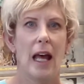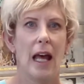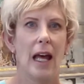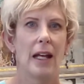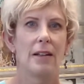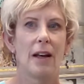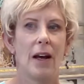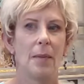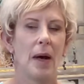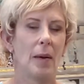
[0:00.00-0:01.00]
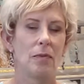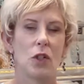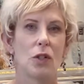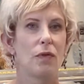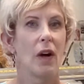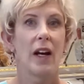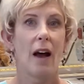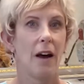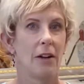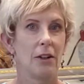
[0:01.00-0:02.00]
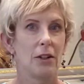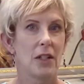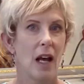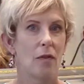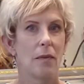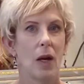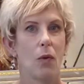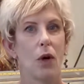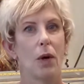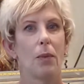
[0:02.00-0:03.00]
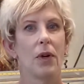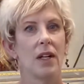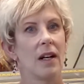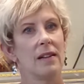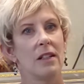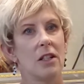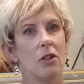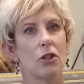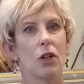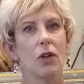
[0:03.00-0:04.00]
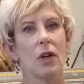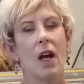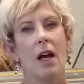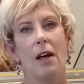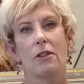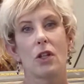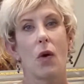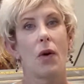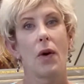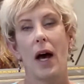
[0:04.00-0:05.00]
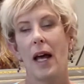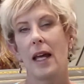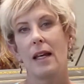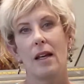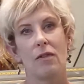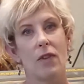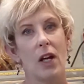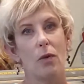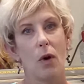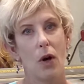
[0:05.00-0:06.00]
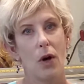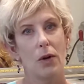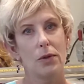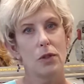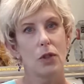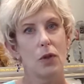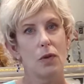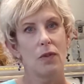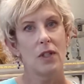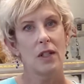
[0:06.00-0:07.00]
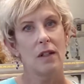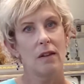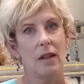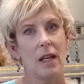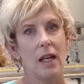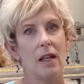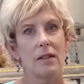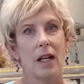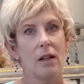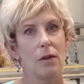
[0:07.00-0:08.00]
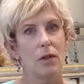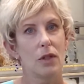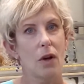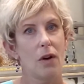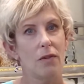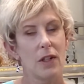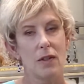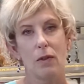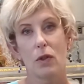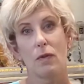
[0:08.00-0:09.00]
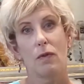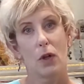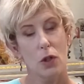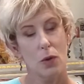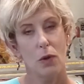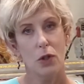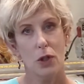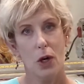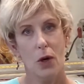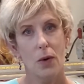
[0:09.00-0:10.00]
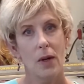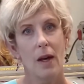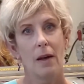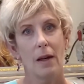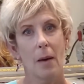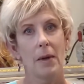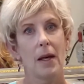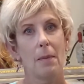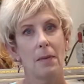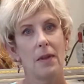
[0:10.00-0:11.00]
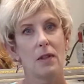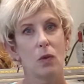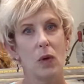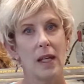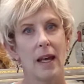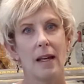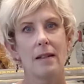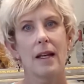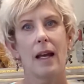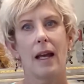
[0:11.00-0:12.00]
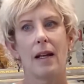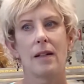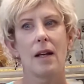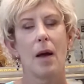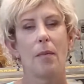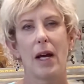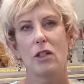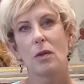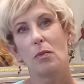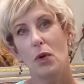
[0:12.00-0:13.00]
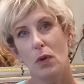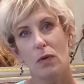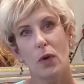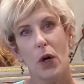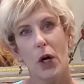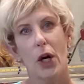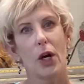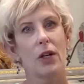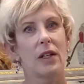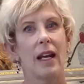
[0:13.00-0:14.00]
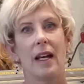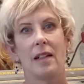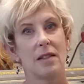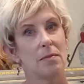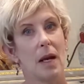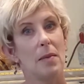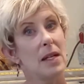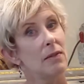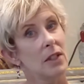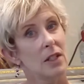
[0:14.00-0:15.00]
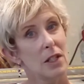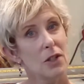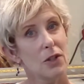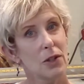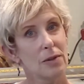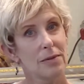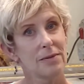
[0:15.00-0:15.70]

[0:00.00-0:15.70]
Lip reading: and I'm just very honored to have my work printed on the t-shirt. So I invite you all to visit the St. Louis Art Festival's virtual show coming up this weekend and buy some beautiful art and maybe even a t-shirt.